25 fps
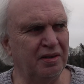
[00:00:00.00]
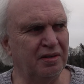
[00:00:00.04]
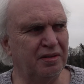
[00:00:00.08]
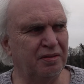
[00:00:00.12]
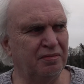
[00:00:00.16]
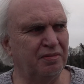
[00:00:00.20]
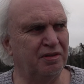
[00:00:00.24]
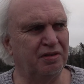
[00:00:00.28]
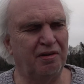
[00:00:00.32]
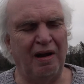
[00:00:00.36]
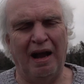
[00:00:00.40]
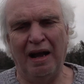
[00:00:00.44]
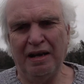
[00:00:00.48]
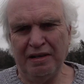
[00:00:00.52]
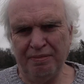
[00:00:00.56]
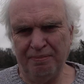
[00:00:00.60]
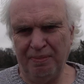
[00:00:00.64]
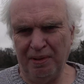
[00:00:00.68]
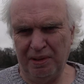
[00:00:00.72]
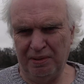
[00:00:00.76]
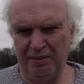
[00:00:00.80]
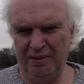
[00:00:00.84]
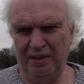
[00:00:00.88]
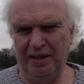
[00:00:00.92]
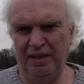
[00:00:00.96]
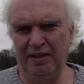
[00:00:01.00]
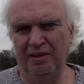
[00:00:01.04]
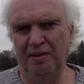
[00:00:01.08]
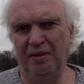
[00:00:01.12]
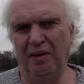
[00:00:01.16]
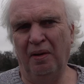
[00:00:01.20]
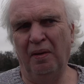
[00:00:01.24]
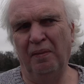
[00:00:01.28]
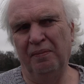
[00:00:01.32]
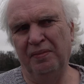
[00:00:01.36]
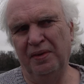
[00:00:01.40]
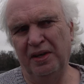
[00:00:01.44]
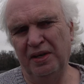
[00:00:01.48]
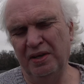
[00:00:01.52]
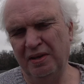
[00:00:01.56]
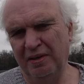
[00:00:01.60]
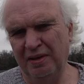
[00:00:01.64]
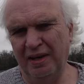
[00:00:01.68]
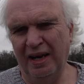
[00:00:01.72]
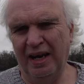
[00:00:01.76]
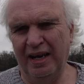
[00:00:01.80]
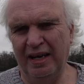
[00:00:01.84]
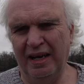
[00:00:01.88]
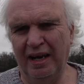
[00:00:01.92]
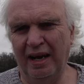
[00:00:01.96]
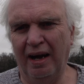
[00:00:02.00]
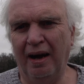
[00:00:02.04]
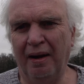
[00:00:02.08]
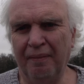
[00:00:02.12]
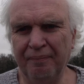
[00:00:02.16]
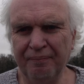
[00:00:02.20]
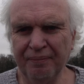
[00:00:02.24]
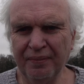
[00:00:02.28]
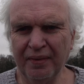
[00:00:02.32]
some scratch building on the new layout.